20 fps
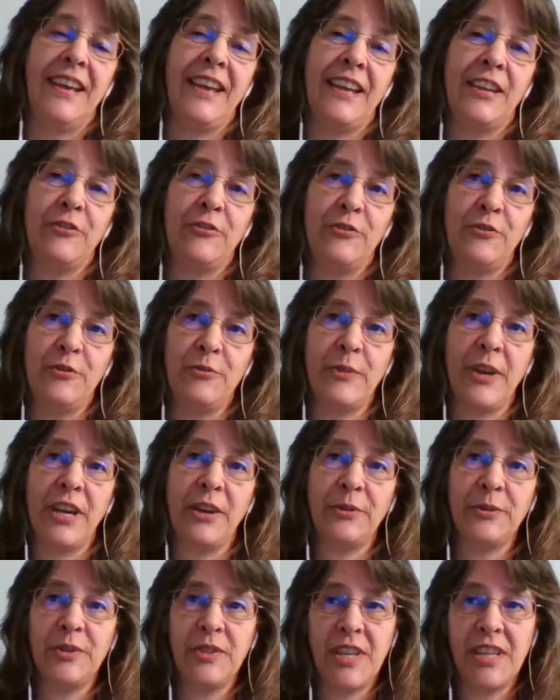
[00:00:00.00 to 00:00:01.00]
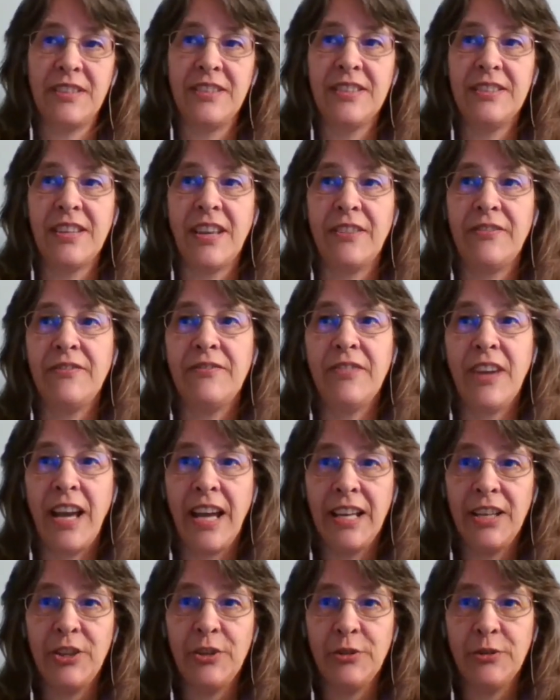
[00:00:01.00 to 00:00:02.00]
and through my own senses,
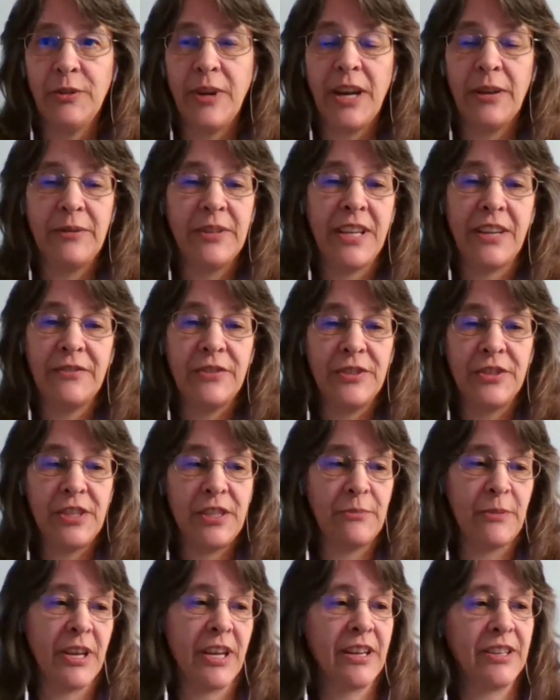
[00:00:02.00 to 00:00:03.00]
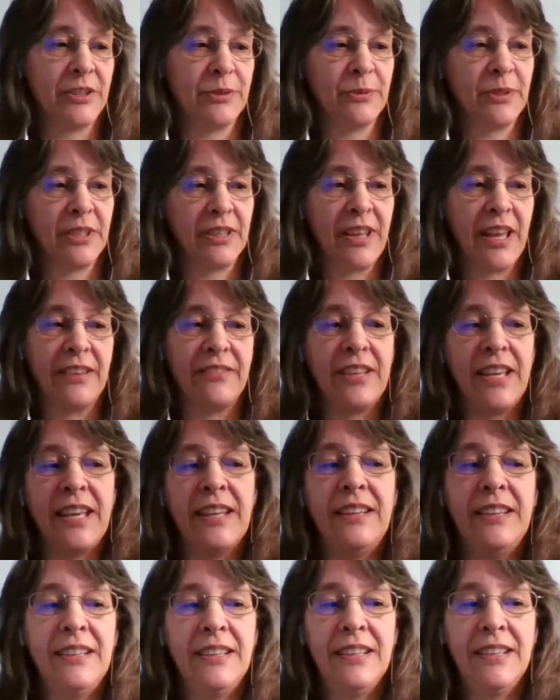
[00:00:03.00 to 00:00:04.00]
I knew I would never see my husband alive
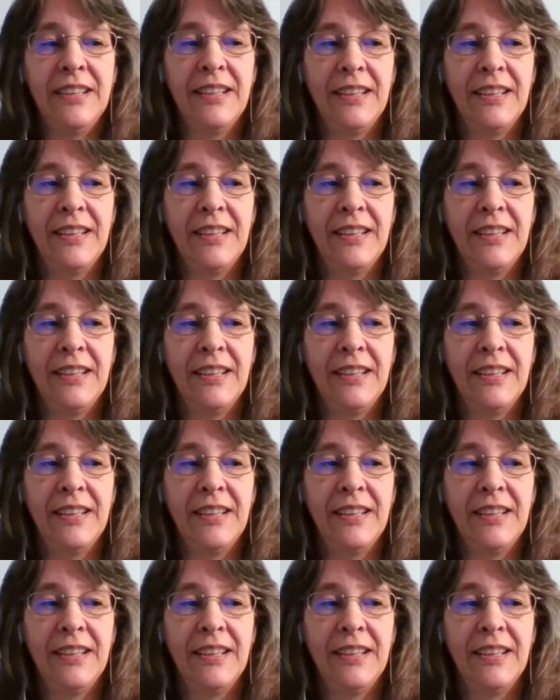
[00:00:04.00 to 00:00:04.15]
again,